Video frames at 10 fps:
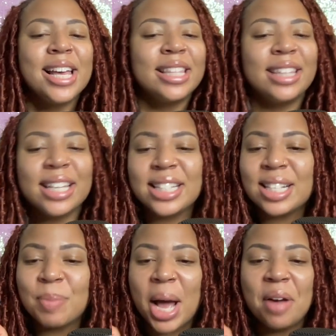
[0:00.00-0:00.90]
this
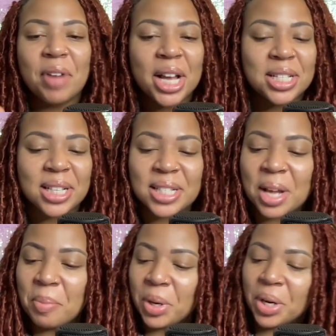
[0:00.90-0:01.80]
is my advice to
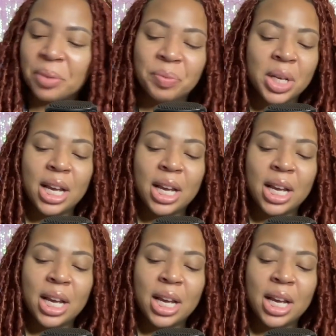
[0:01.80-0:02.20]
Summer,